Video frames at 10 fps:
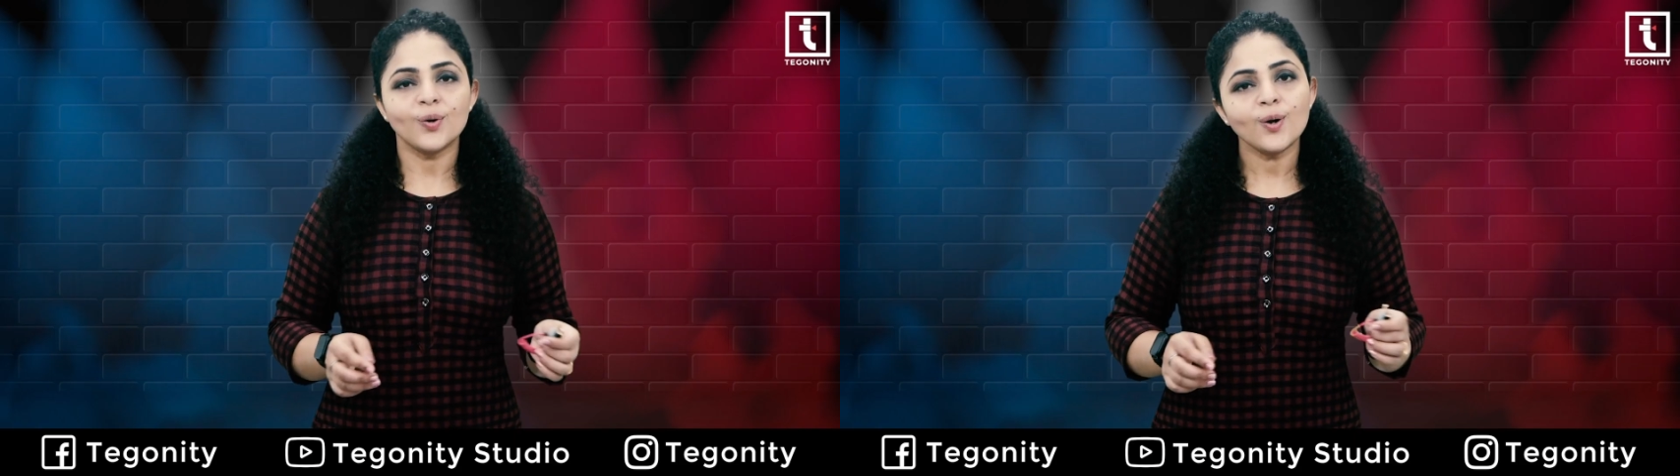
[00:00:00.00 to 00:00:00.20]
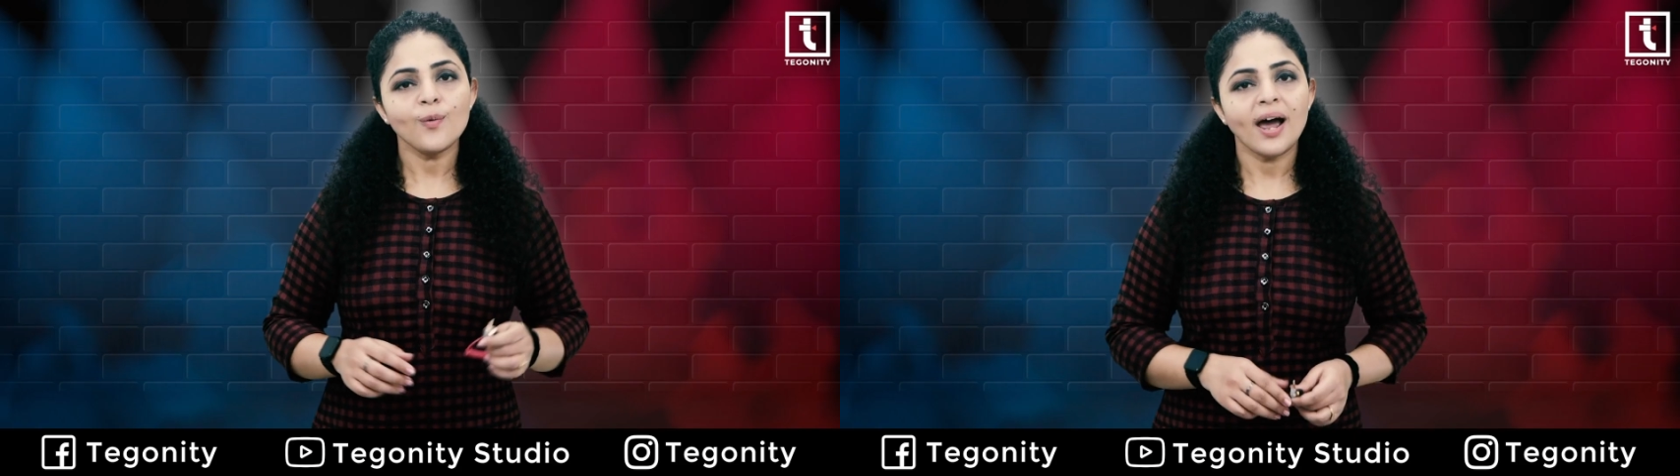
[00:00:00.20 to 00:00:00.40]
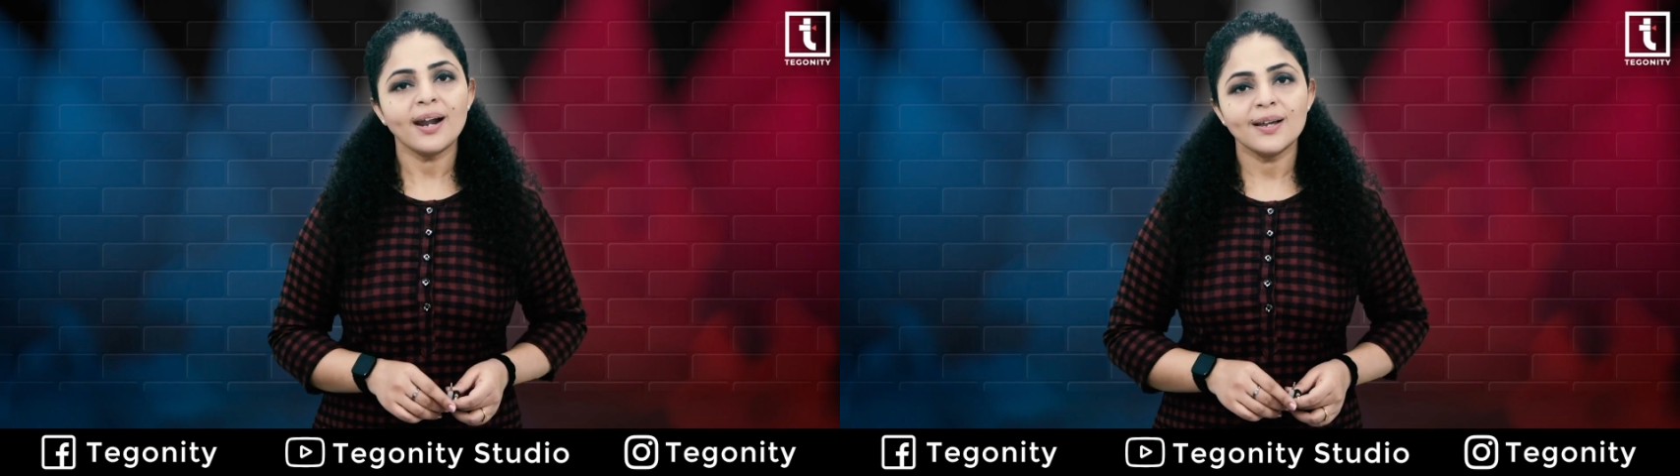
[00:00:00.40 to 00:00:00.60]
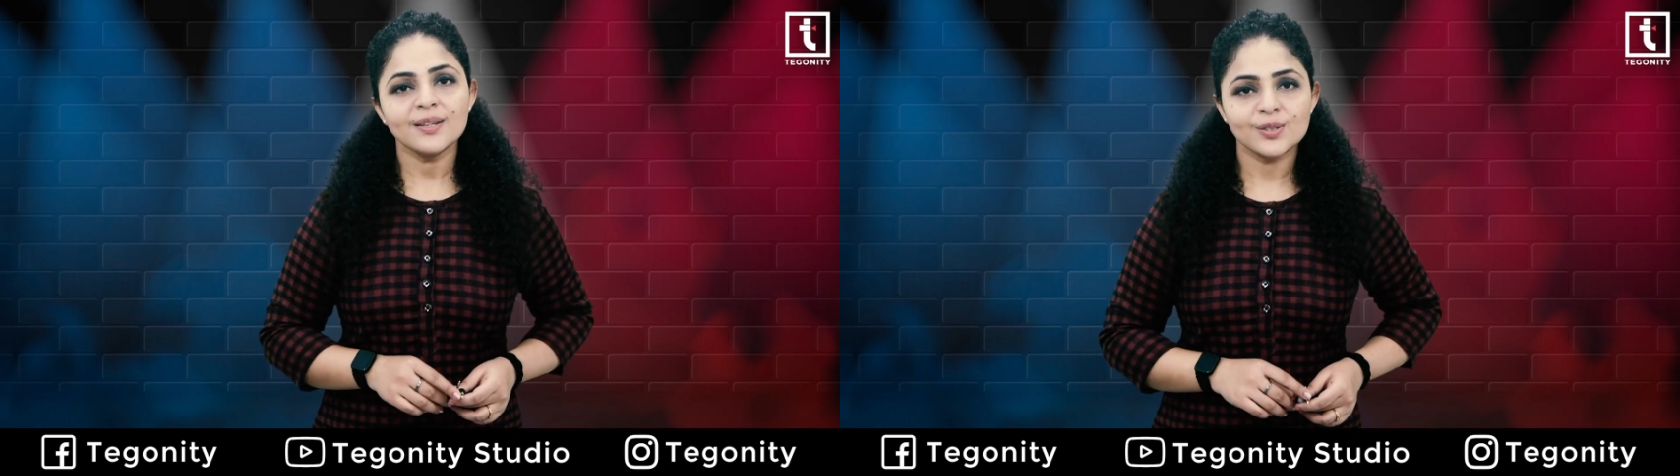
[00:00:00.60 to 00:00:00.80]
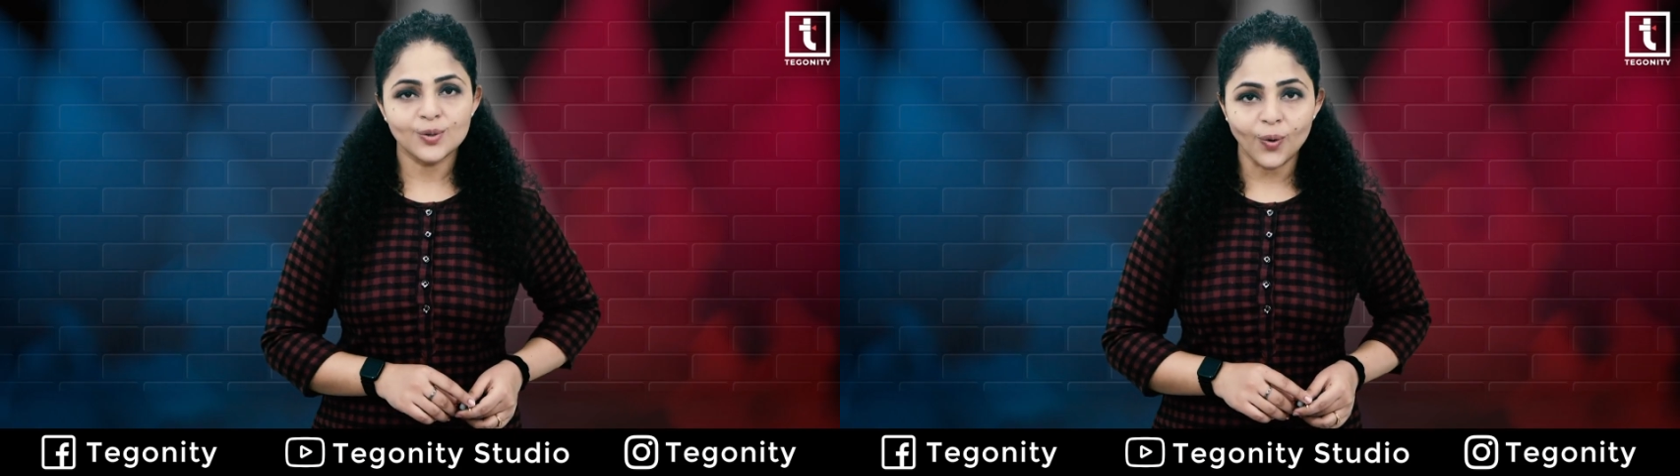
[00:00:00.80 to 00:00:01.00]
Rode
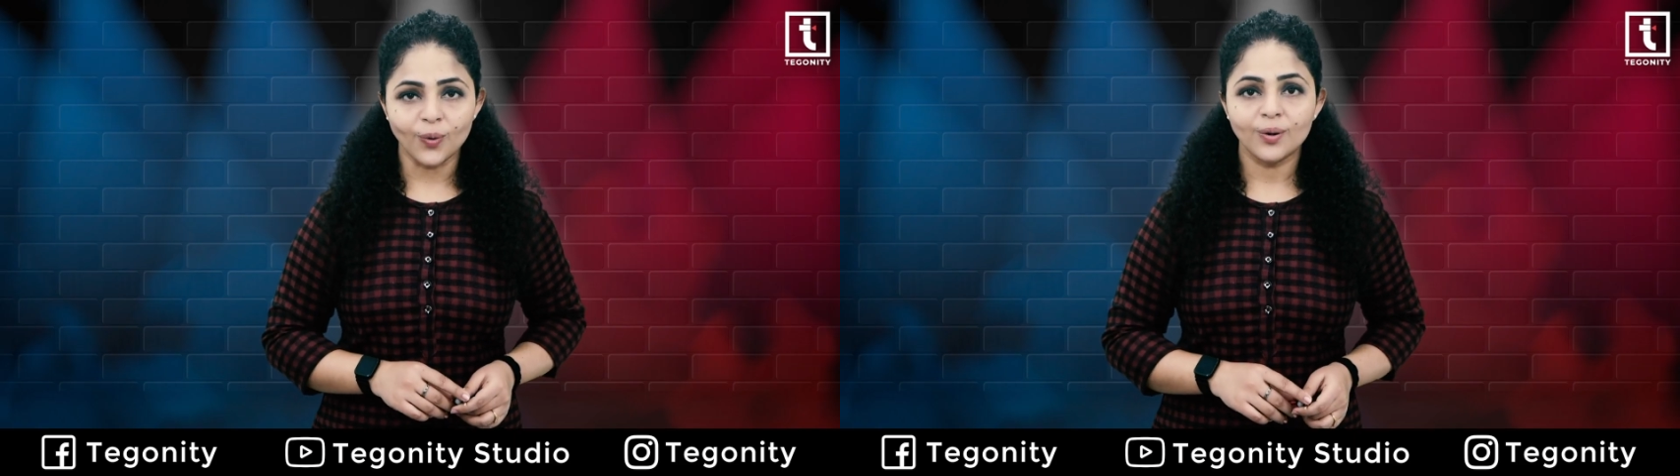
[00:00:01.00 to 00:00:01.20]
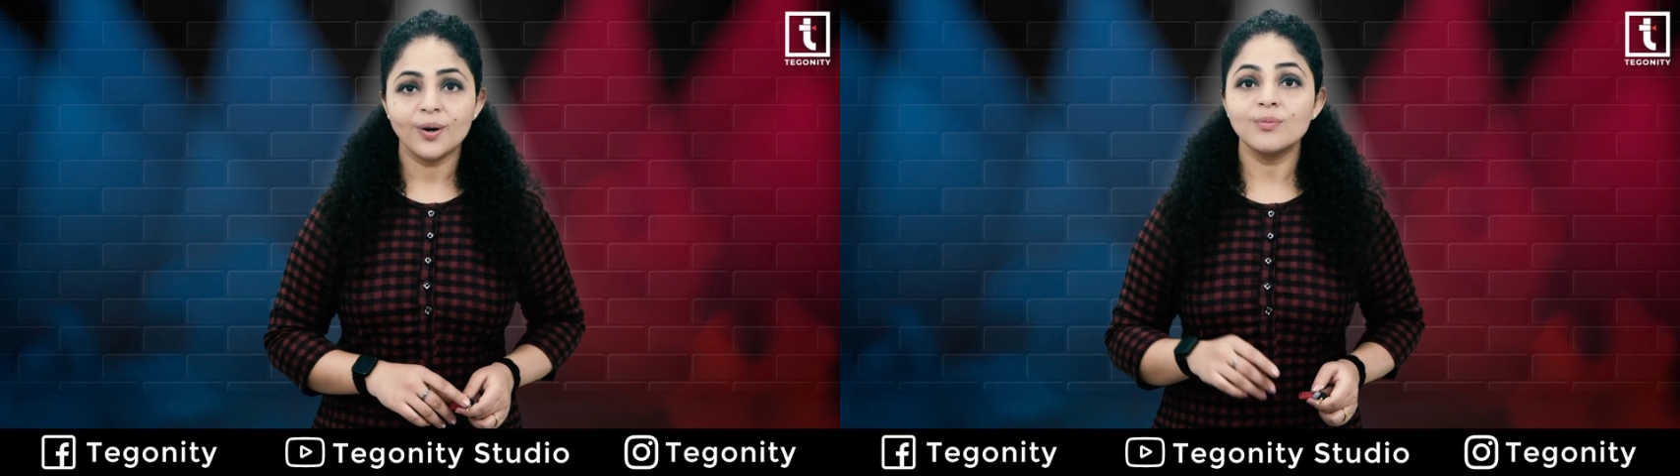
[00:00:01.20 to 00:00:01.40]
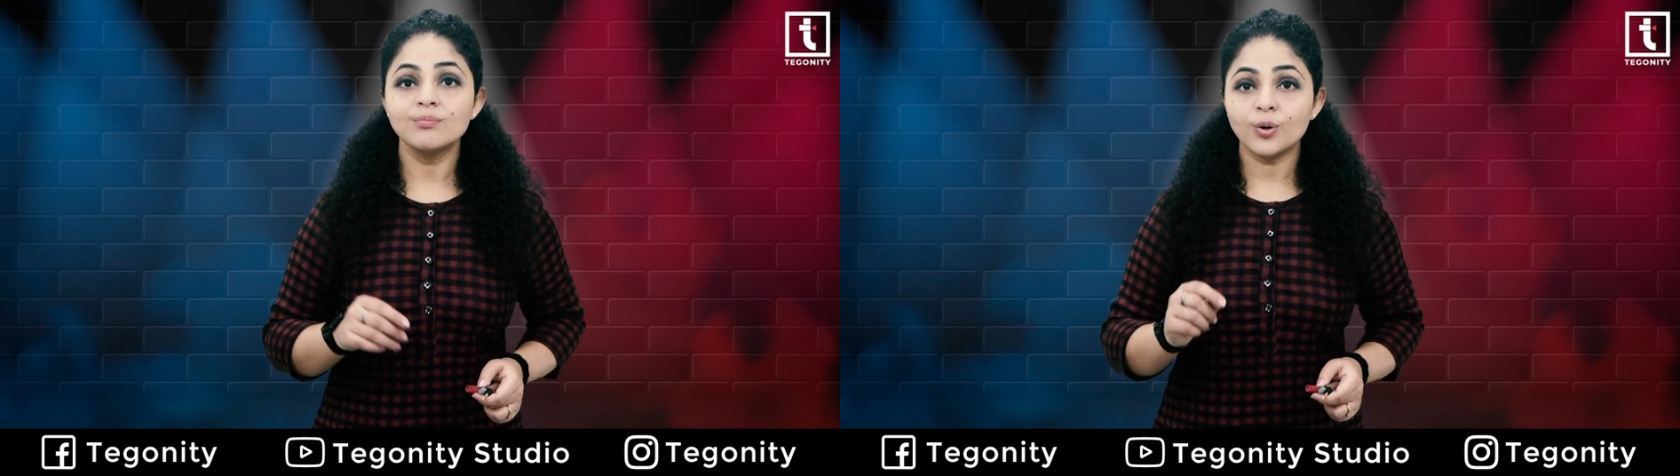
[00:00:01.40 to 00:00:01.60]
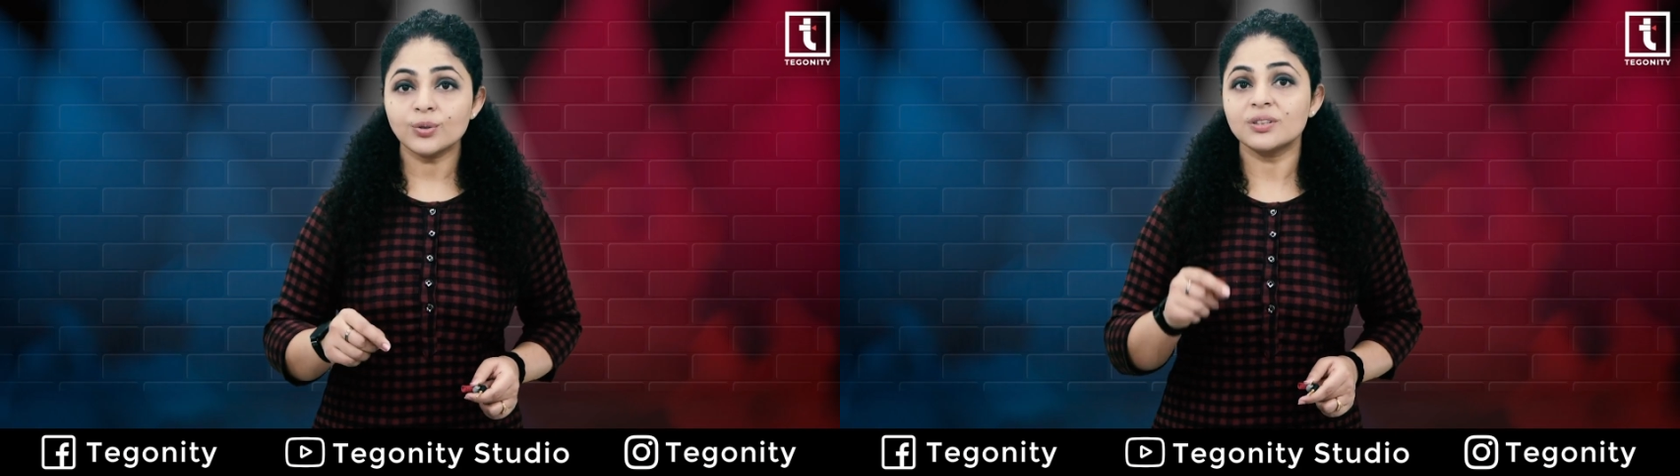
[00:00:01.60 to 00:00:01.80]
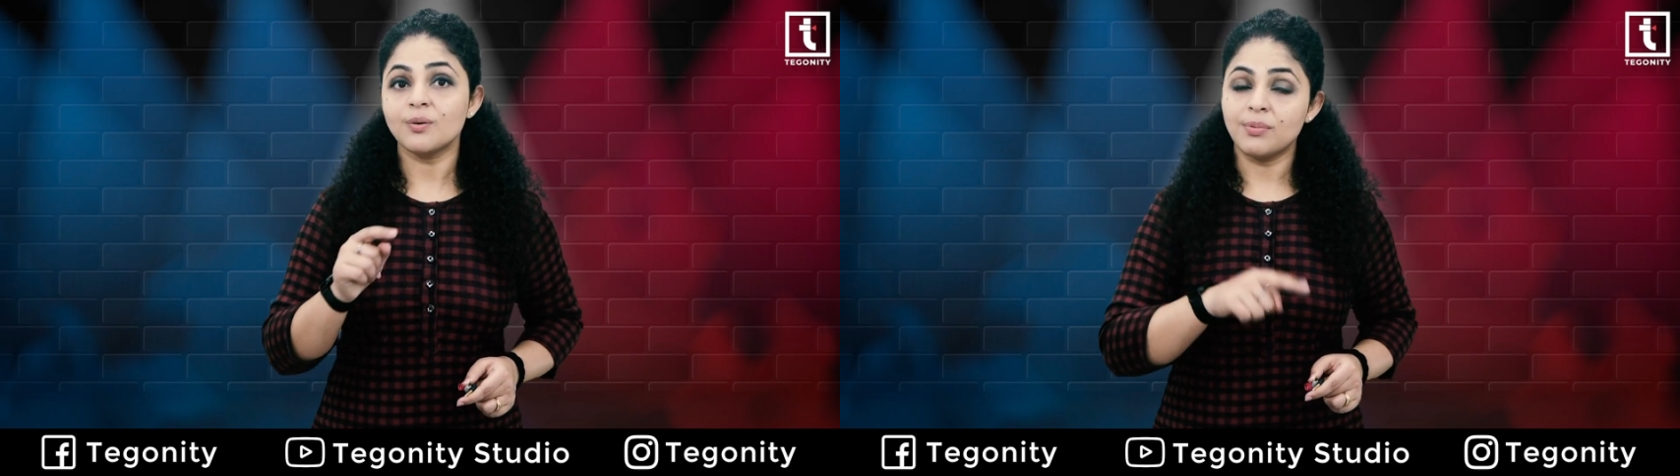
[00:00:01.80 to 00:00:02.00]
Wireless Go, both